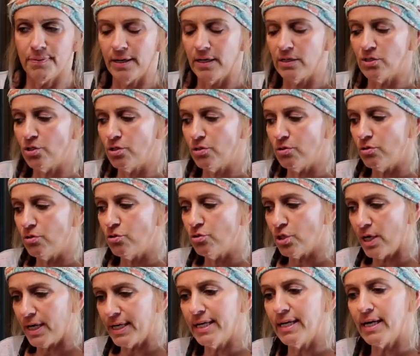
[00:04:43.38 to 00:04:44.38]
but
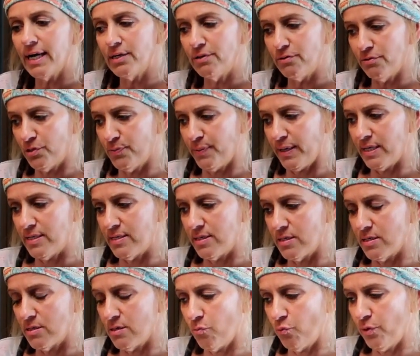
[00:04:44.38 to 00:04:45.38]
Johnny and I do
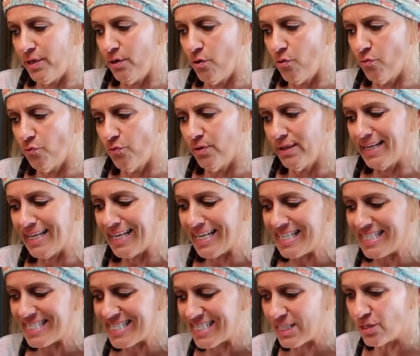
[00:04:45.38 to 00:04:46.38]
spices. We don't really
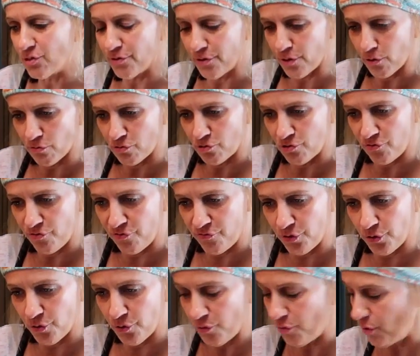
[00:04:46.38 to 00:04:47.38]
consider those
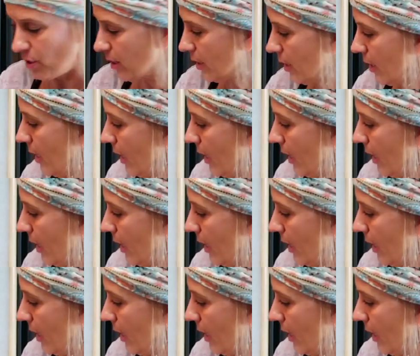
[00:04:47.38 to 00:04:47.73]
food.